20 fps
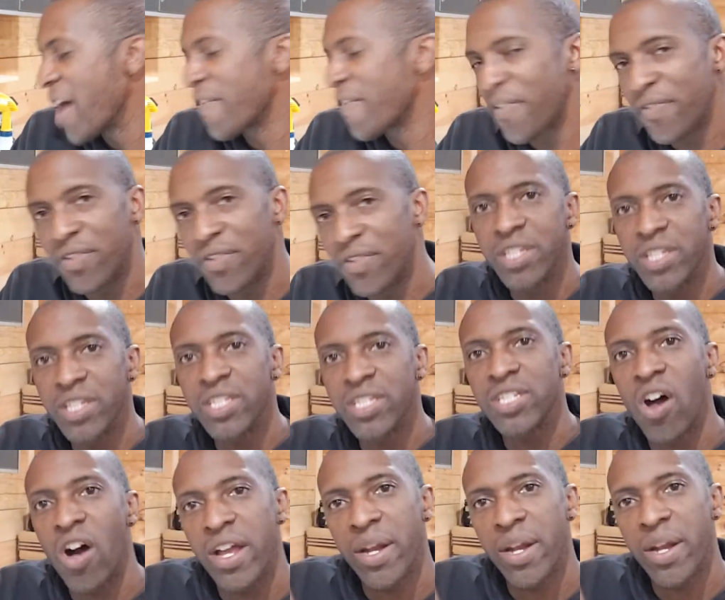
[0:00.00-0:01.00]
a full
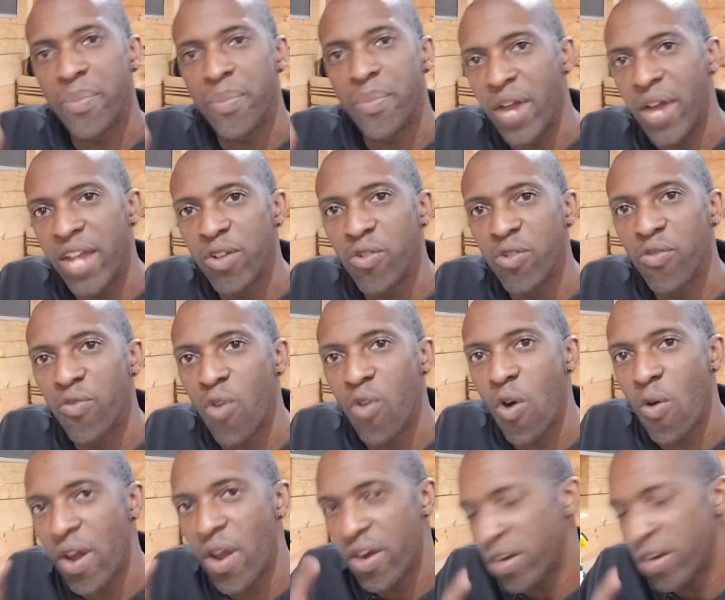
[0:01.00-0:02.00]
install on a brand new
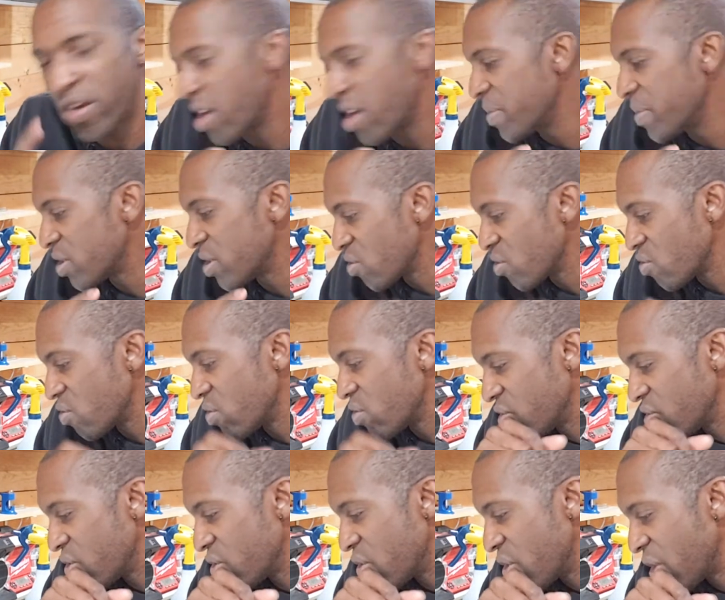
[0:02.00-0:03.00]
Forerunner coming soon
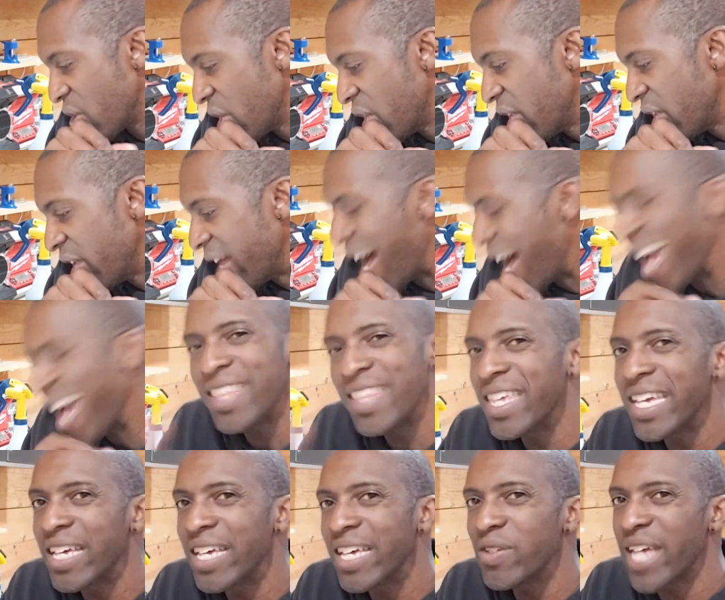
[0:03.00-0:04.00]
too. I didn't
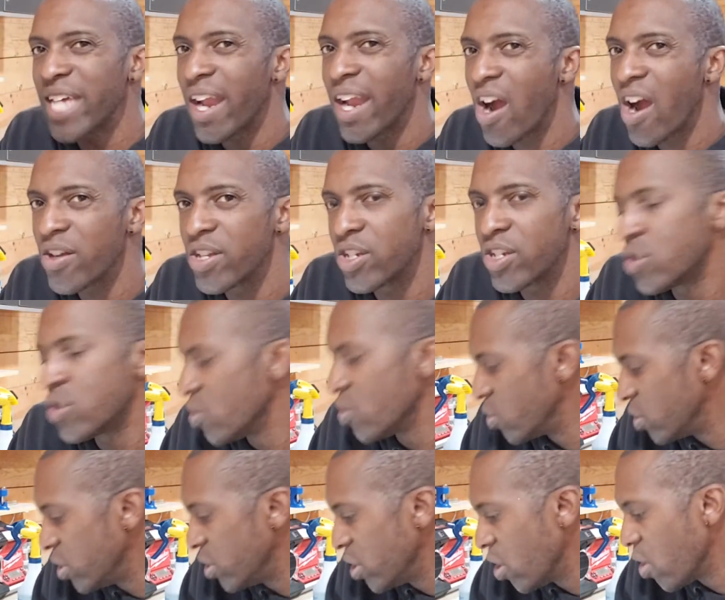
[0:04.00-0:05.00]
think it was that hard to do.
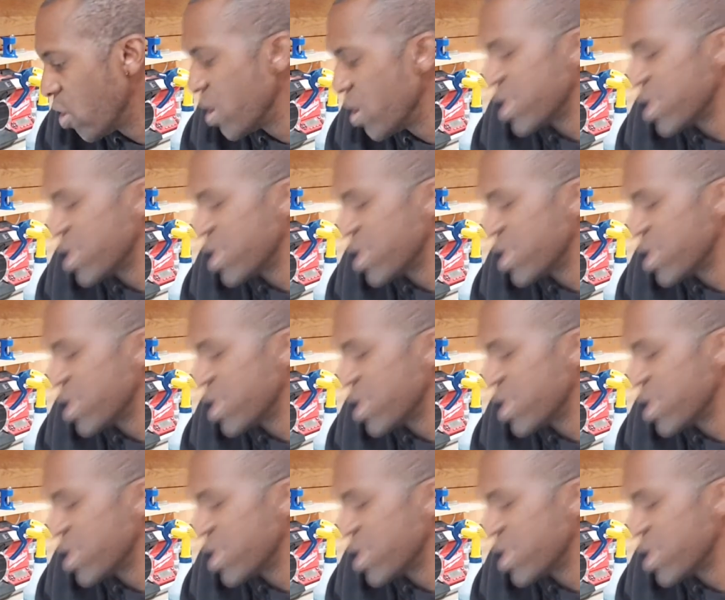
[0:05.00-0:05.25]
It's